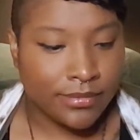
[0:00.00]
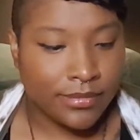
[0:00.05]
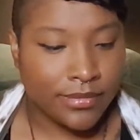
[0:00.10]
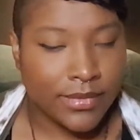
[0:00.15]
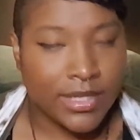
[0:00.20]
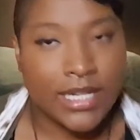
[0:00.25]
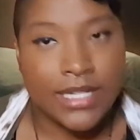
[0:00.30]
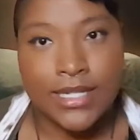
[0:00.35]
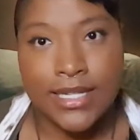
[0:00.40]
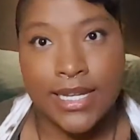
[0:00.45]

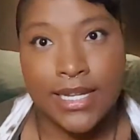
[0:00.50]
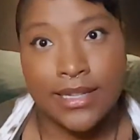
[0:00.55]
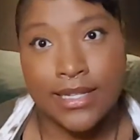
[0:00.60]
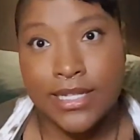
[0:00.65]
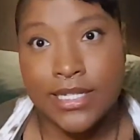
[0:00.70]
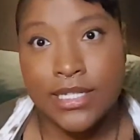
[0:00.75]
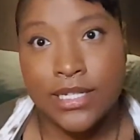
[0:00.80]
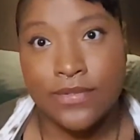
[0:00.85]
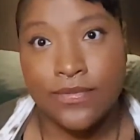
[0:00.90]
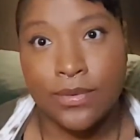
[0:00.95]
It's like
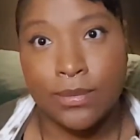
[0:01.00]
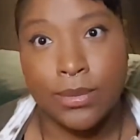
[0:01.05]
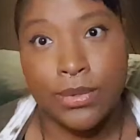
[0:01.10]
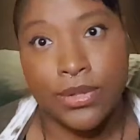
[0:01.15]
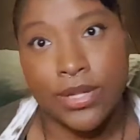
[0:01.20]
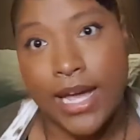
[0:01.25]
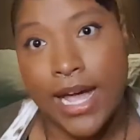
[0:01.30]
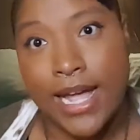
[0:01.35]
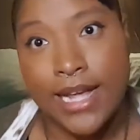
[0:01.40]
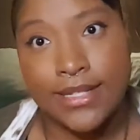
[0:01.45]
listed for
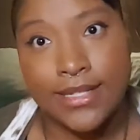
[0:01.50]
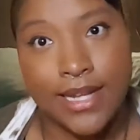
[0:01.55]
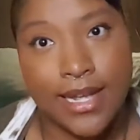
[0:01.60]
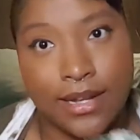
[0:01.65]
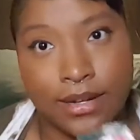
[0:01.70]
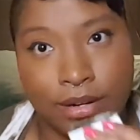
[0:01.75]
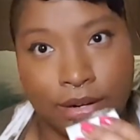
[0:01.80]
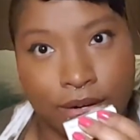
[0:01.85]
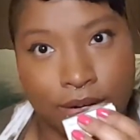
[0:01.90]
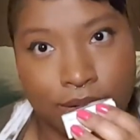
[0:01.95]
both guys
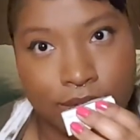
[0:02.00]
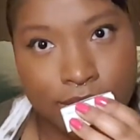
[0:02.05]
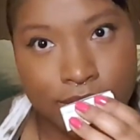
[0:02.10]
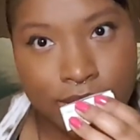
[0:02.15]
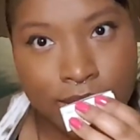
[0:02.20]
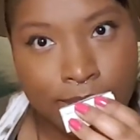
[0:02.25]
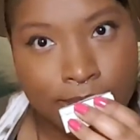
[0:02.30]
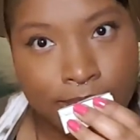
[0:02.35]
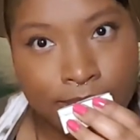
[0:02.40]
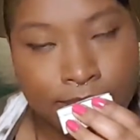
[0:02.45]
and girls.
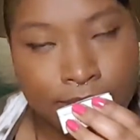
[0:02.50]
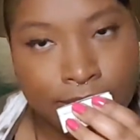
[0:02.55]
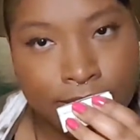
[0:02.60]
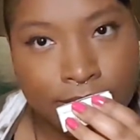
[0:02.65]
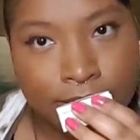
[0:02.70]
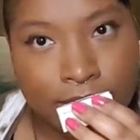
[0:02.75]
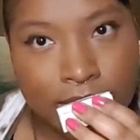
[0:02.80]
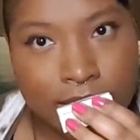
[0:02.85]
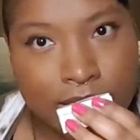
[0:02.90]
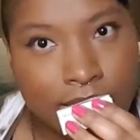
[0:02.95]

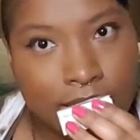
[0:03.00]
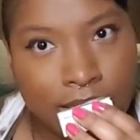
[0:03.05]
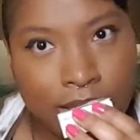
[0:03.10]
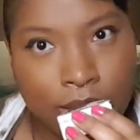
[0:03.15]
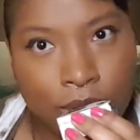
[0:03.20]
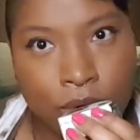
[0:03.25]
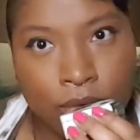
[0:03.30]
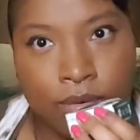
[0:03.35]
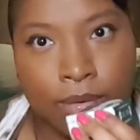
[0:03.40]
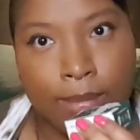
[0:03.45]
It's not
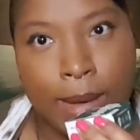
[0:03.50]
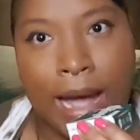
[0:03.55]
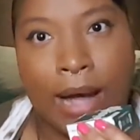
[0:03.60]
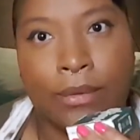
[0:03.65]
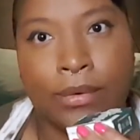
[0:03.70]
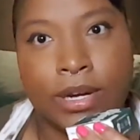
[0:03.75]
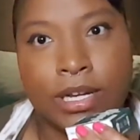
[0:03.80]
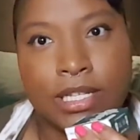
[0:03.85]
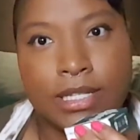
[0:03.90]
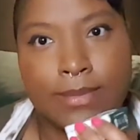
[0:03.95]
an
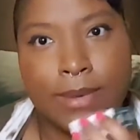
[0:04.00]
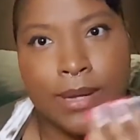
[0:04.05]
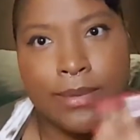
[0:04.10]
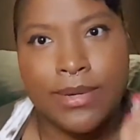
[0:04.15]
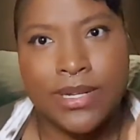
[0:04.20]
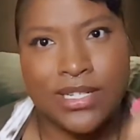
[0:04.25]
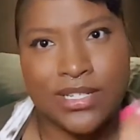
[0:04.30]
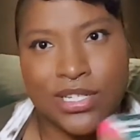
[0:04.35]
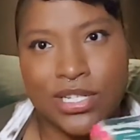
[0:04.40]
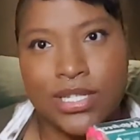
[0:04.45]
overpowering smell, but
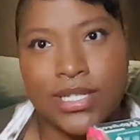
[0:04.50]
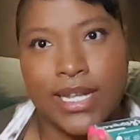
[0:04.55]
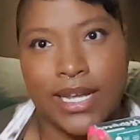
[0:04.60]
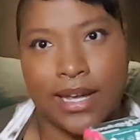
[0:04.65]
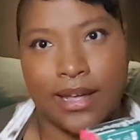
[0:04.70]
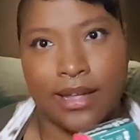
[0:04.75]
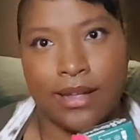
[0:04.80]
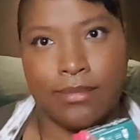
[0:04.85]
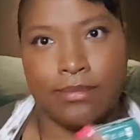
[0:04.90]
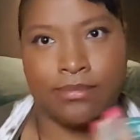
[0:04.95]
it's just like
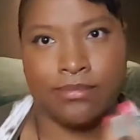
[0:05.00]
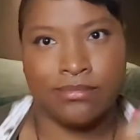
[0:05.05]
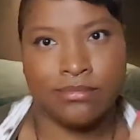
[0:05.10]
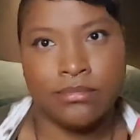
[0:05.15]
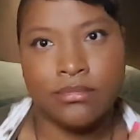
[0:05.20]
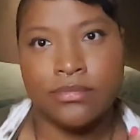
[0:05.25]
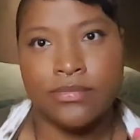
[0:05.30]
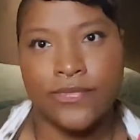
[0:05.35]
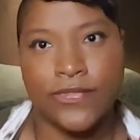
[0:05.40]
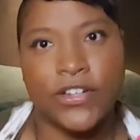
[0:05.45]
a
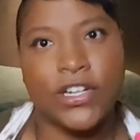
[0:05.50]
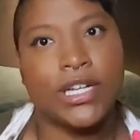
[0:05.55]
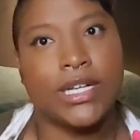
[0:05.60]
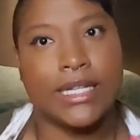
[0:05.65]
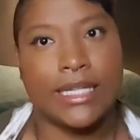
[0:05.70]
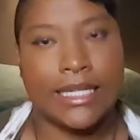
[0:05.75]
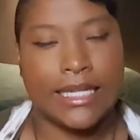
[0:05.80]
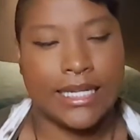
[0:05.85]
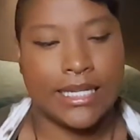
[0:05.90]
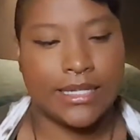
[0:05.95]
very
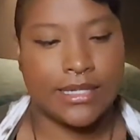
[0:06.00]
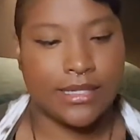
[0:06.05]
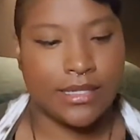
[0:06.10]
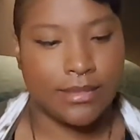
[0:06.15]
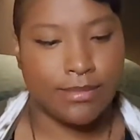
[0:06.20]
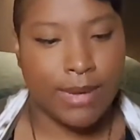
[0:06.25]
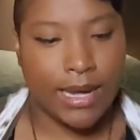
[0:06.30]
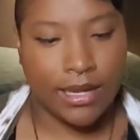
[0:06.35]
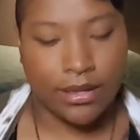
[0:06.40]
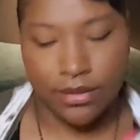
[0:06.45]
clean
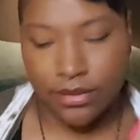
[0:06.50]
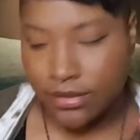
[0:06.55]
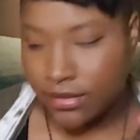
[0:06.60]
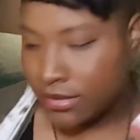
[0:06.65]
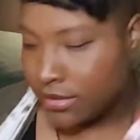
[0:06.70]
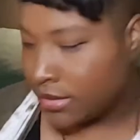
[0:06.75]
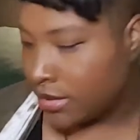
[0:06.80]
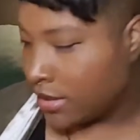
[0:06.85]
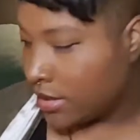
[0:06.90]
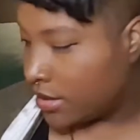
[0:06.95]
smell.
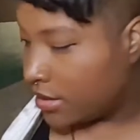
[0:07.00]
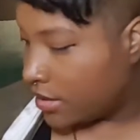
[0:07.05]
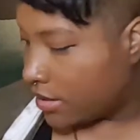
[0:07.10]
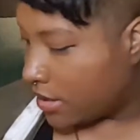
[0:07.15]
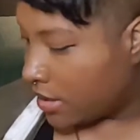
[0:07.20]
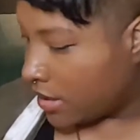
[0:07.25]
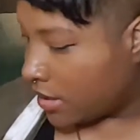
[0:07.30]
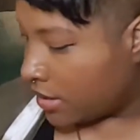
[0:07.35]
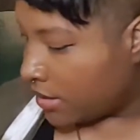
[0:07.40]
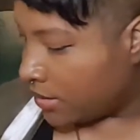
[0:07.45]

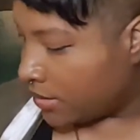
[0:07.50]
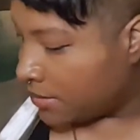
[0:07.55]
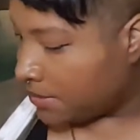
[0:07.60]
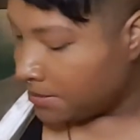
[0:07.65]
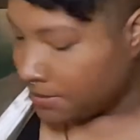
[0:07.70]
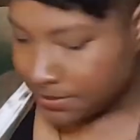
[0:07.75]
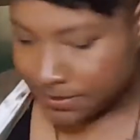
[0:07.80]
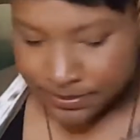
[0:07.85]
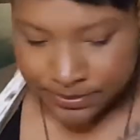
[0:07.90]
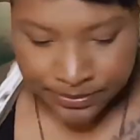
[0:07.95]
So
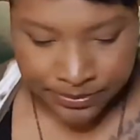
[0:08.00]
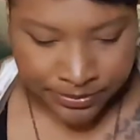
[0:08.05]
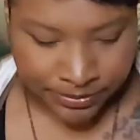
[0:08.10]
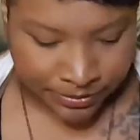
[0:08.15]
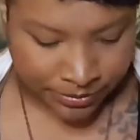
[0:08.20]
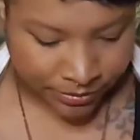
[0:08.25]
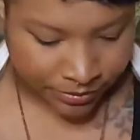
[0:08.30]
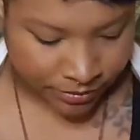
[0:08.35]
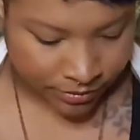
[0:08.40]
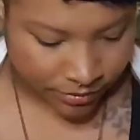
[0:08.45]

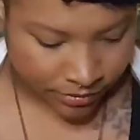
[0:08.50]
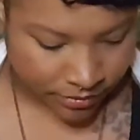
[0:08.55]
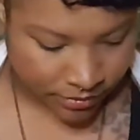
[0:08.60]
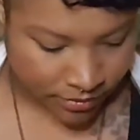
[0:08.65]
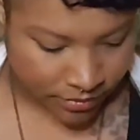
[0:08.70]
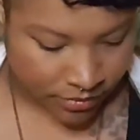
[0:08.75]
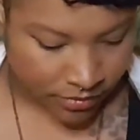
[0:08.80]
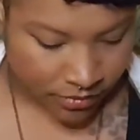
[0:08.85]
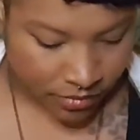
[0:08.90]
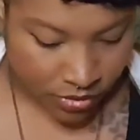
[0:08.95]

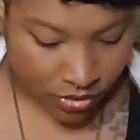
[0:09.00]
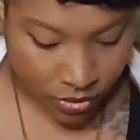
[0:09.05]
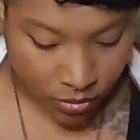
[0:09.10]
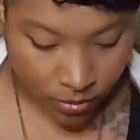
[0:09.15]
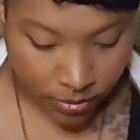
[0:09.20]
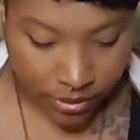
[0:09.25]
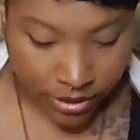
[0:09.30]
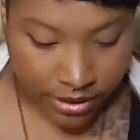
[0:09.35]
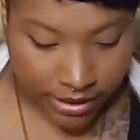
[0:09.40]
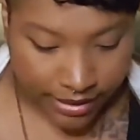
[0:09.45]

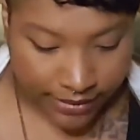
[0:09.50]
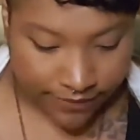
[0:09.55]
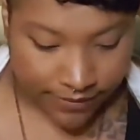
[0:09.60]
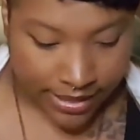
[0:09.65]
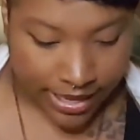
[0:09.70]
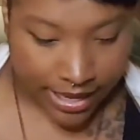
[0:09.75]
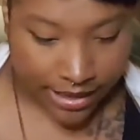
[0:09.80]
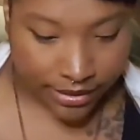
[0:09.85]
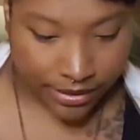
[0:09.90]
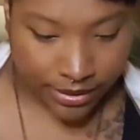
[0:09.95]
we're gonna give
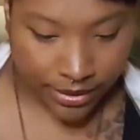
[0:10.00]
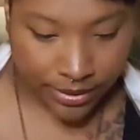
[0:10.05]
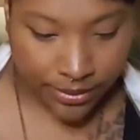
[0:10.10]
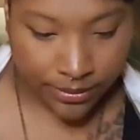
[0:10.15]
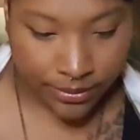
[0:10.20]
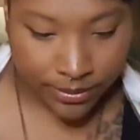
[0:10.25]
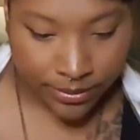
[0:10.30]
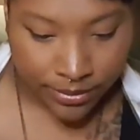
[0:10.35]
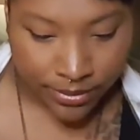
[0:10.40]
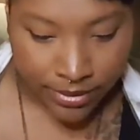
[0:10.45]
that a
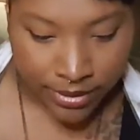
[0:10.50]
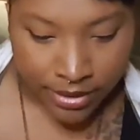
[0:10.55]
go.